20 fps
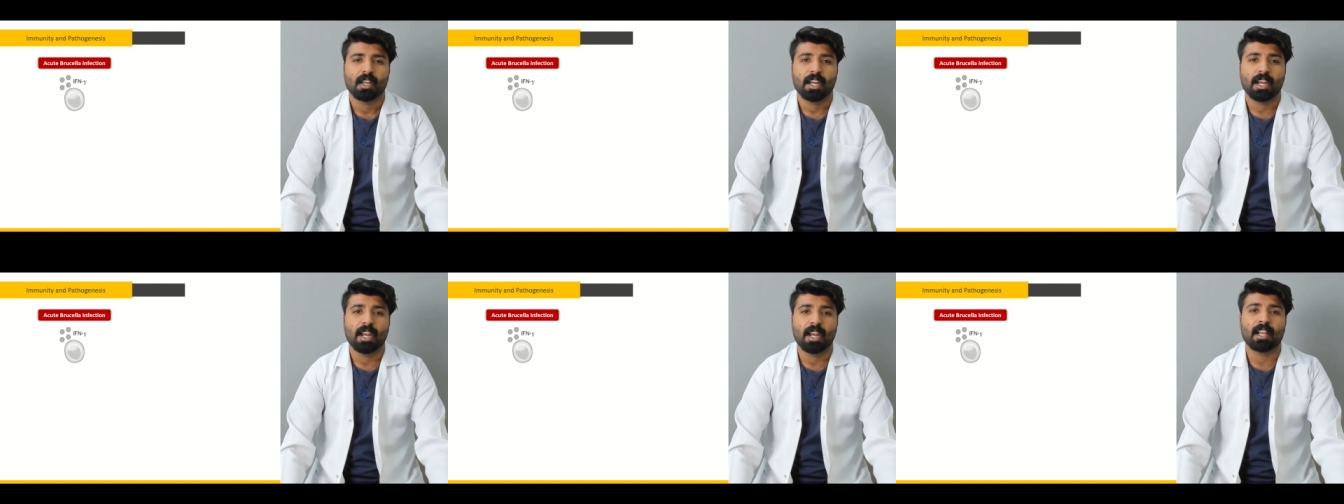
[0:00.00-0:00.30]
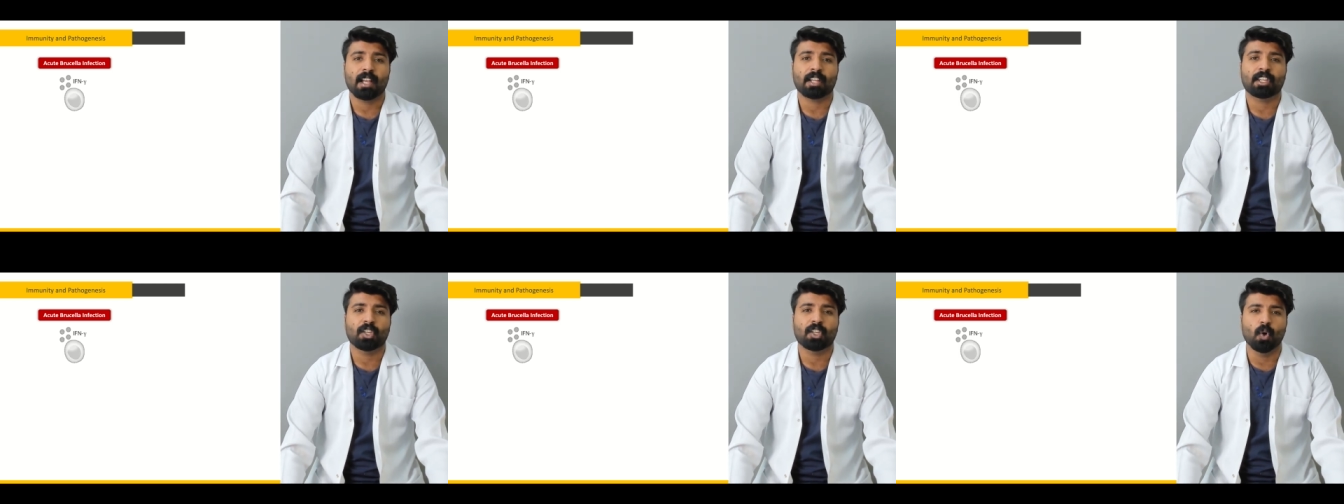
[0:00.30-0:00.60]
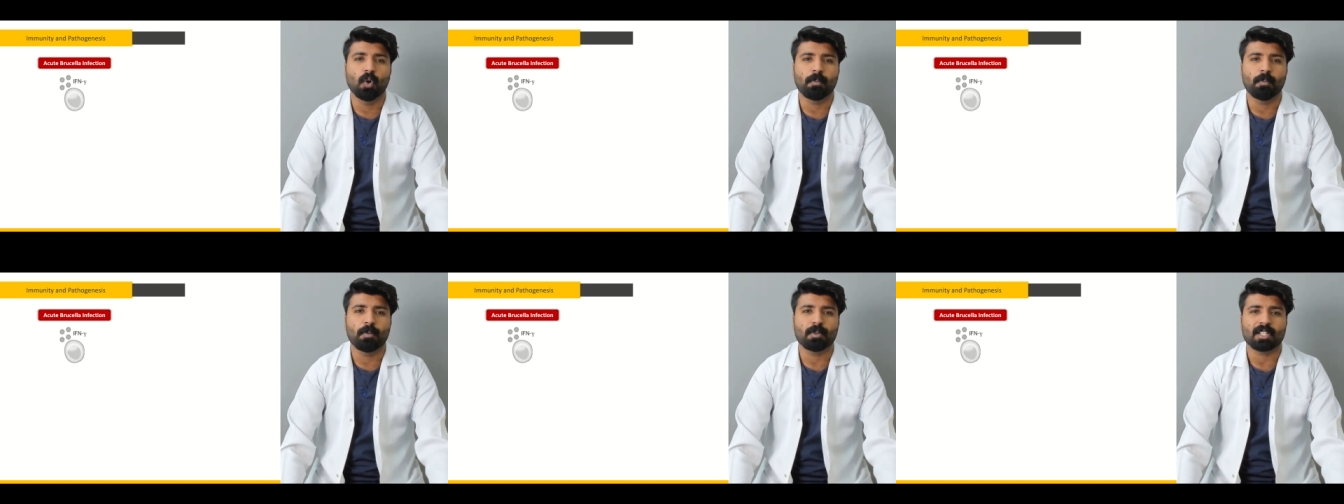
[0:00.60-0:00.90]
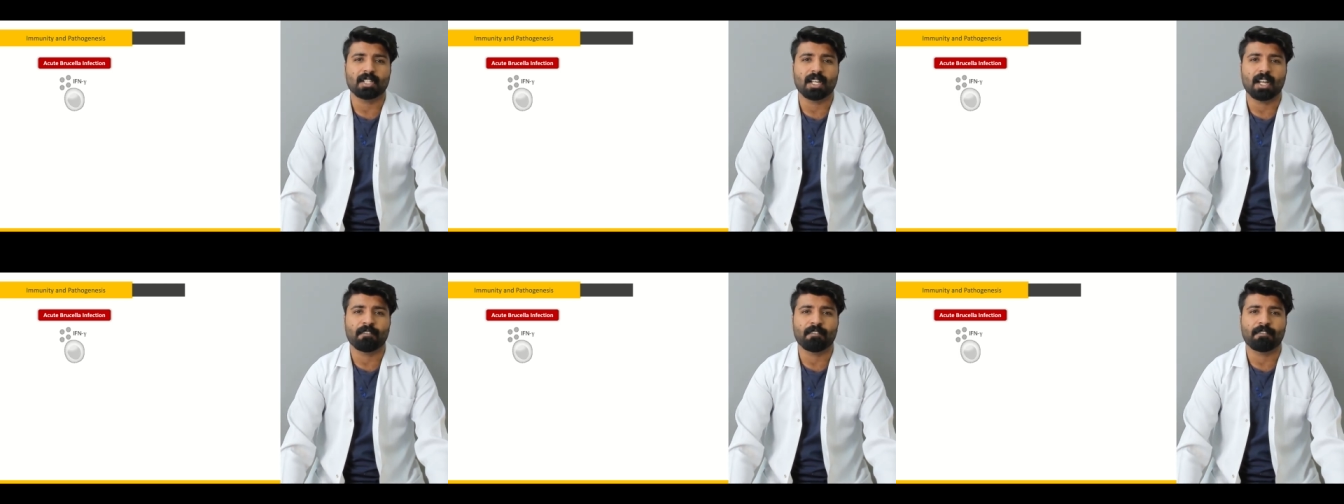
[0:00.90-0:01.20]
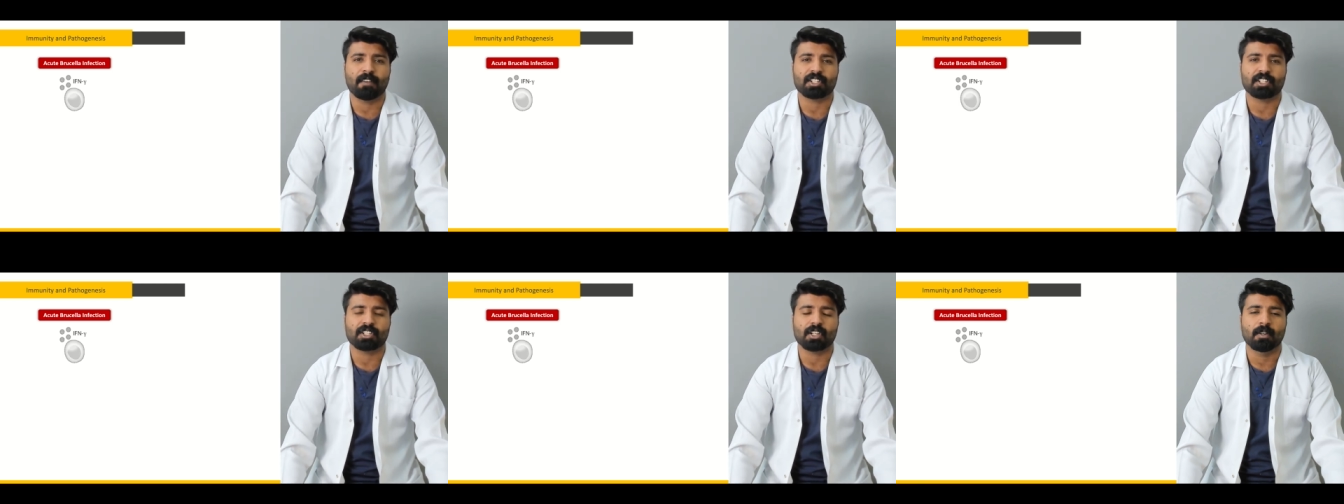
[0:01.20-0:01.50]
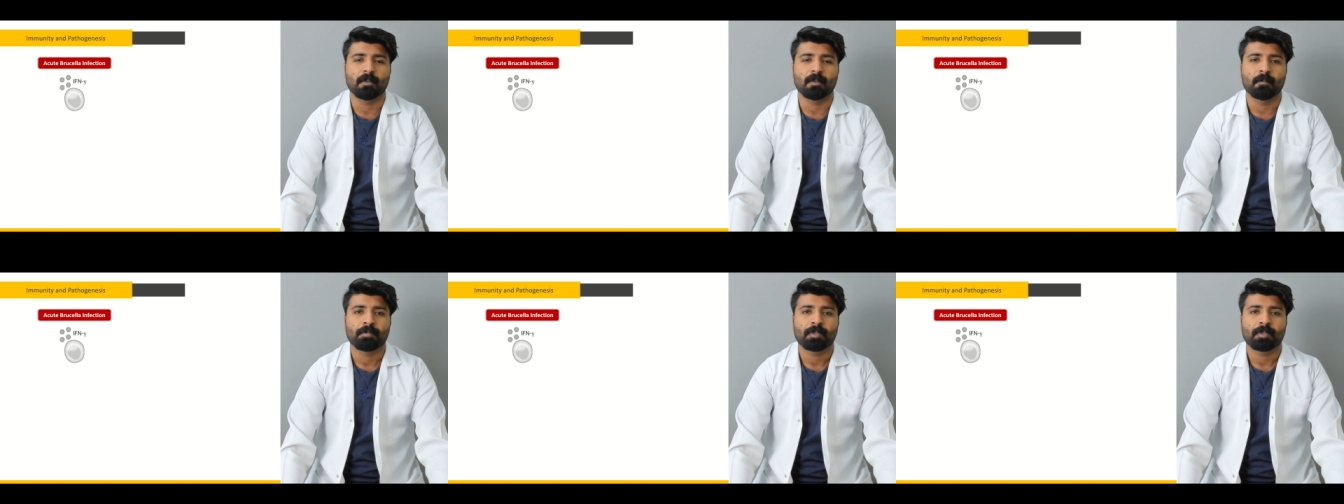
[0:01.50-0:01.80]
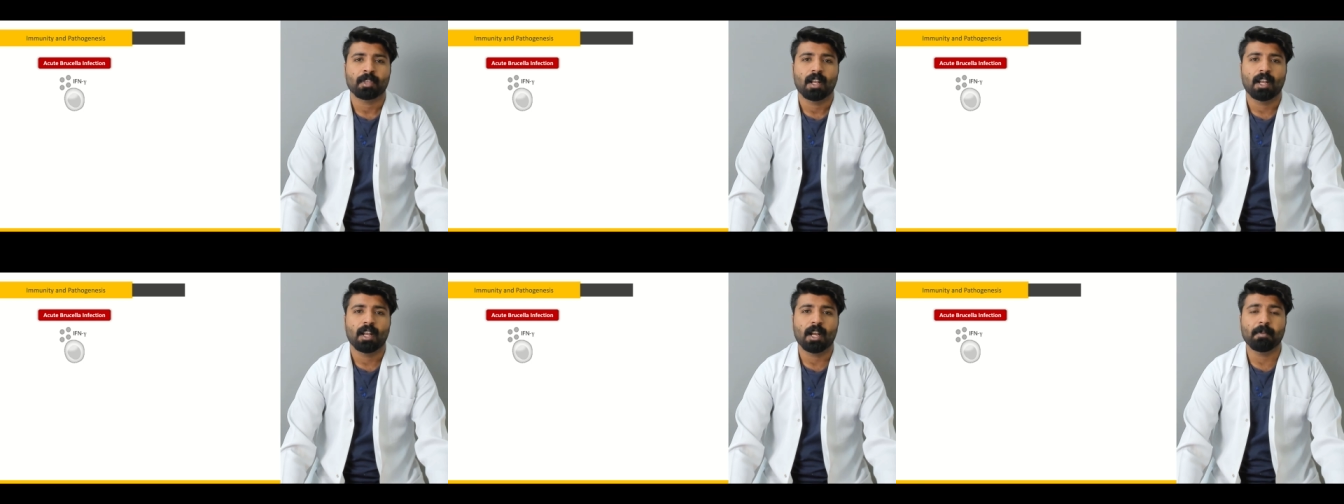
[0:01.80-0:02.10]
In acute brucella infection,
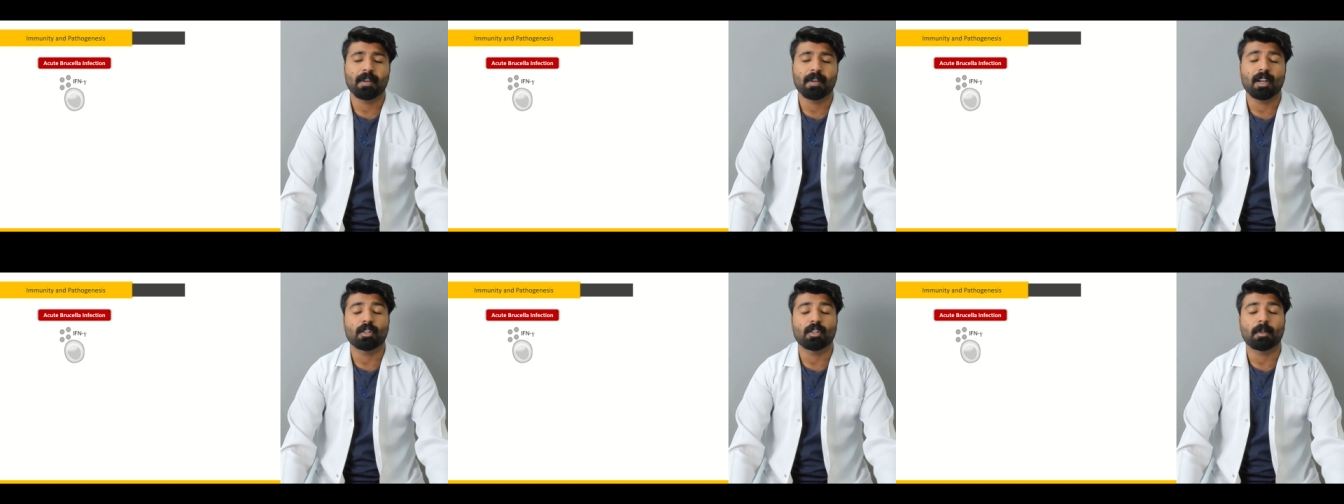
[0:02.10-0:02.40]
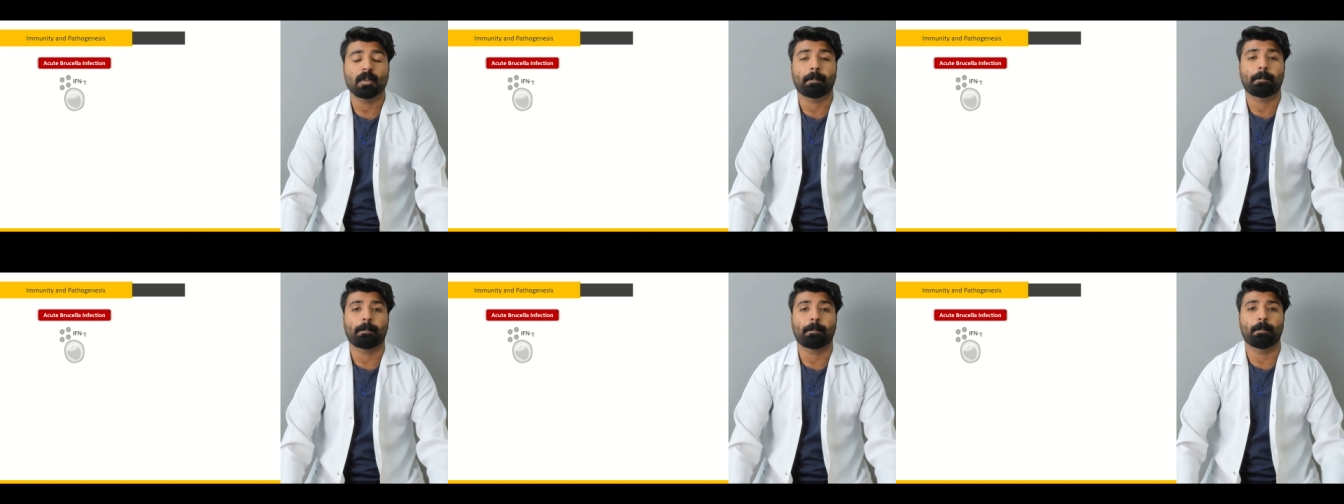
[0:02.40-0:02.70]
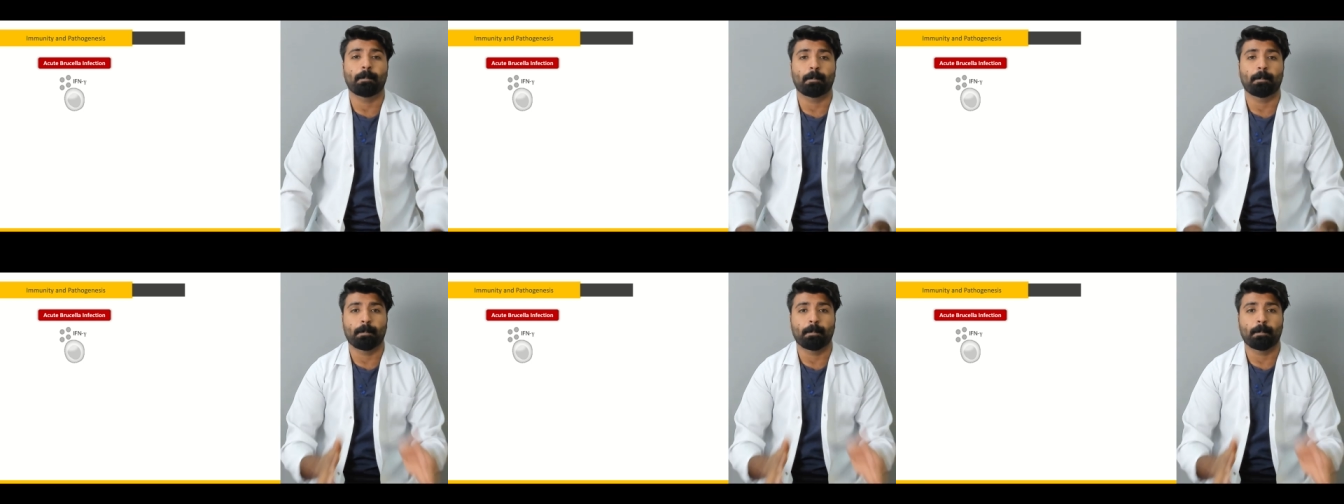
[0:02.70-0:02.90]
let me tell you the